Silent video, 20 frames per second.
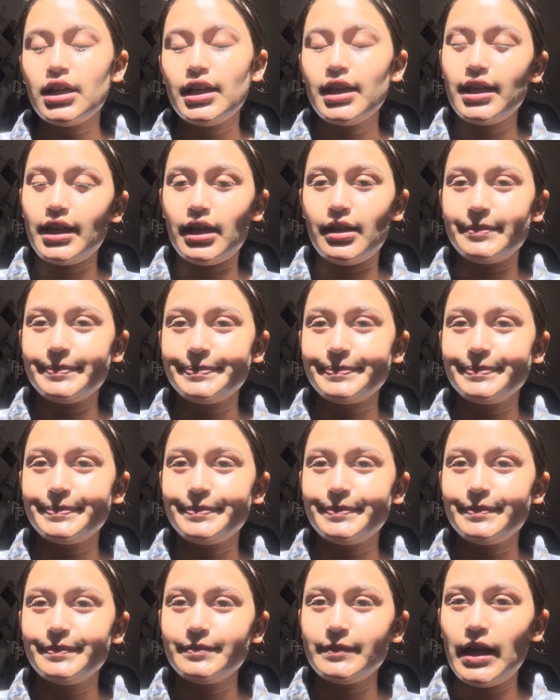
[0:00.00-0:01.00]
Yeah,
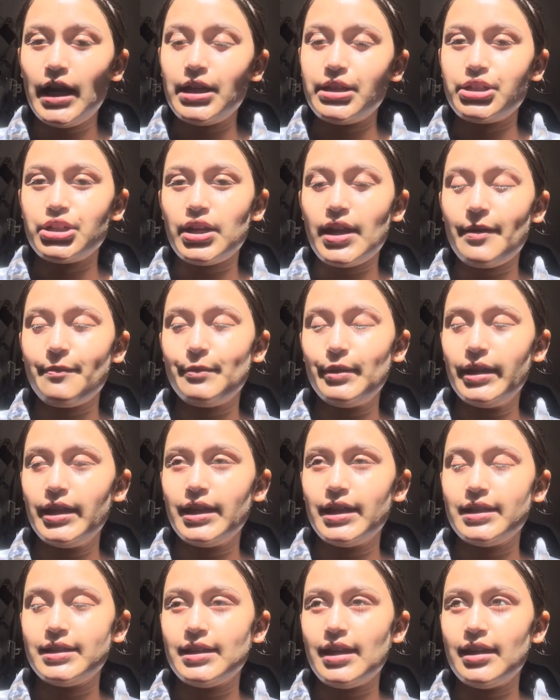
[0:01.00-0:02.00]
I should have been
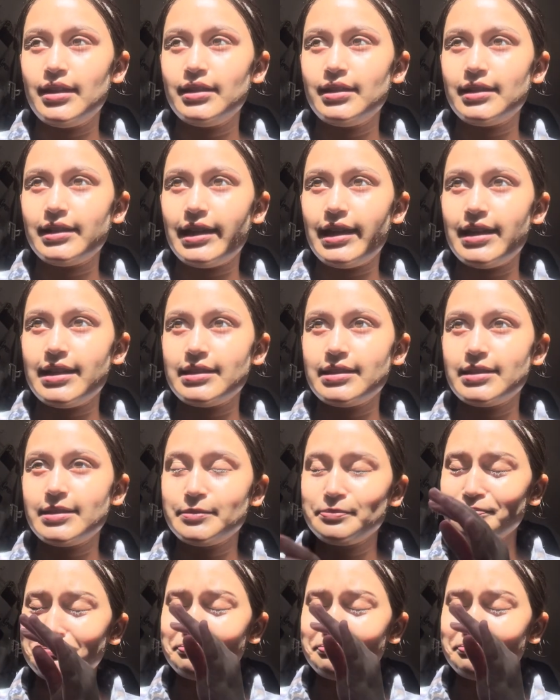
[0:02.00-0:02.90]
in 9th class,